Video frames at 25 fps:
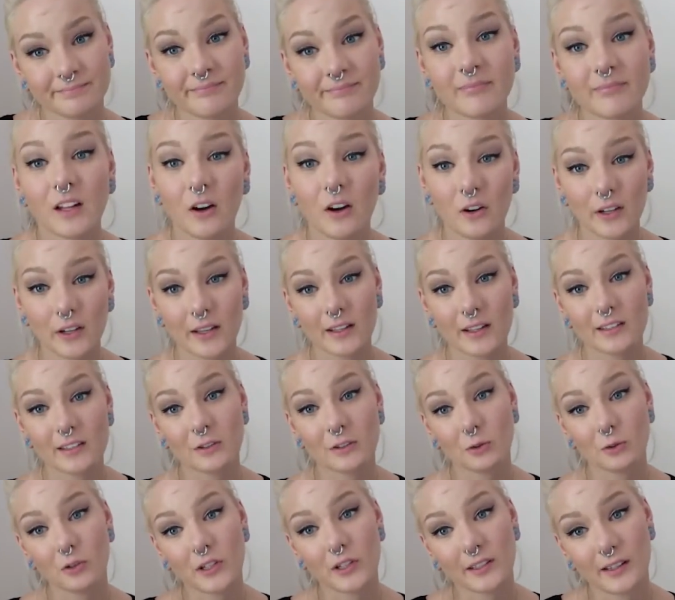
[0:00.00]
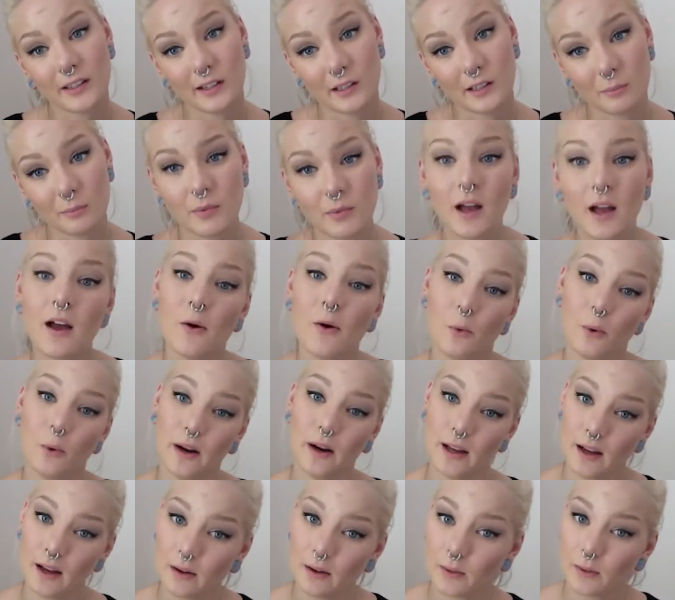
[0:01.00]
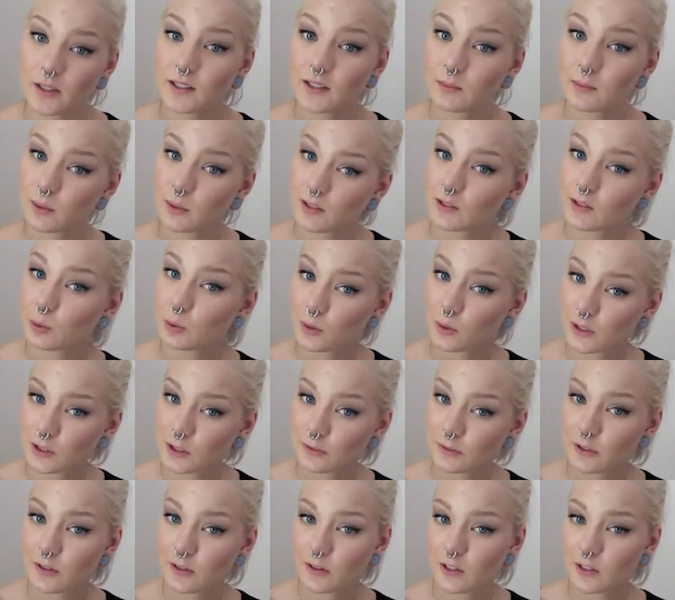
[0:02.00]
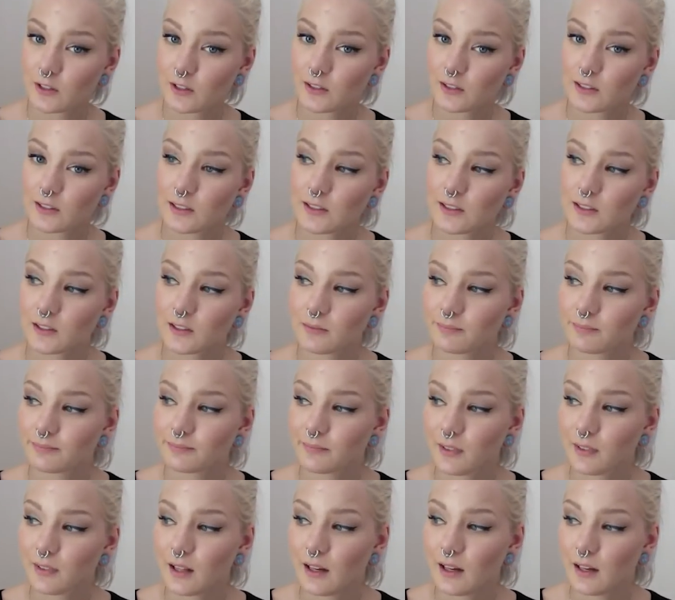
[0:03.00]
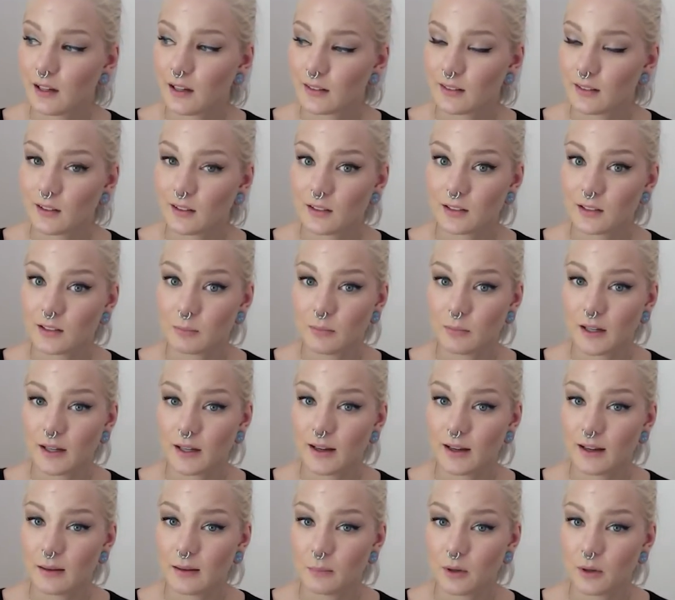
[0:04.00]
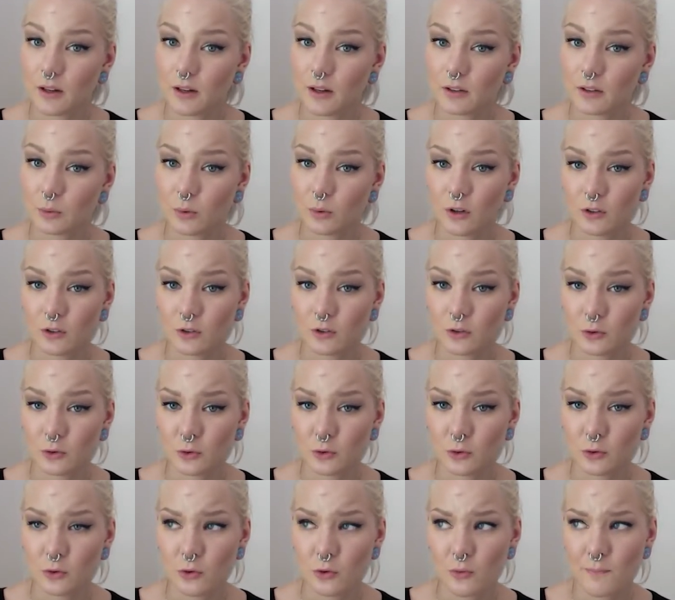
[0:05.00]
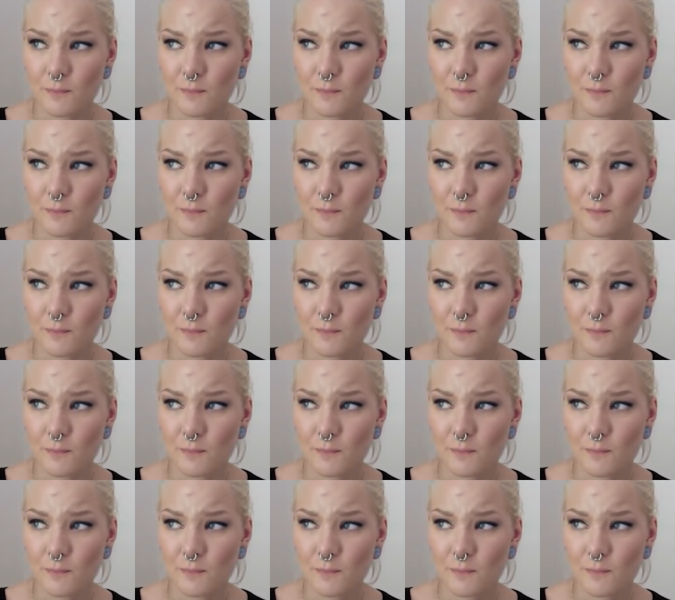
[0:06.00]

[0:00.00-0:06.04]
Okay, story time. When I was about 12 or 13, I thought that my eyebrows were too,